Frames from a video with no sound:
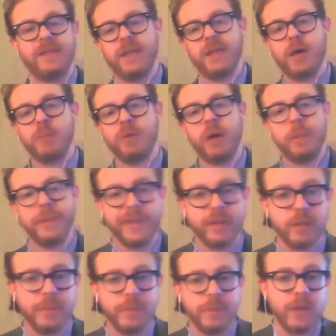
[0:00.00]
and that'll probably yield
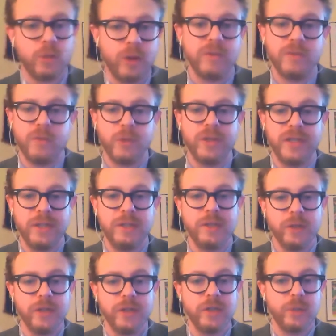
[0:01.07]
about 12 to 14
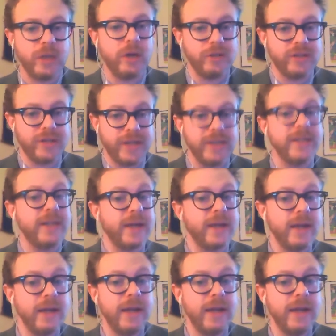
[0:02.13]
students when all is said and done.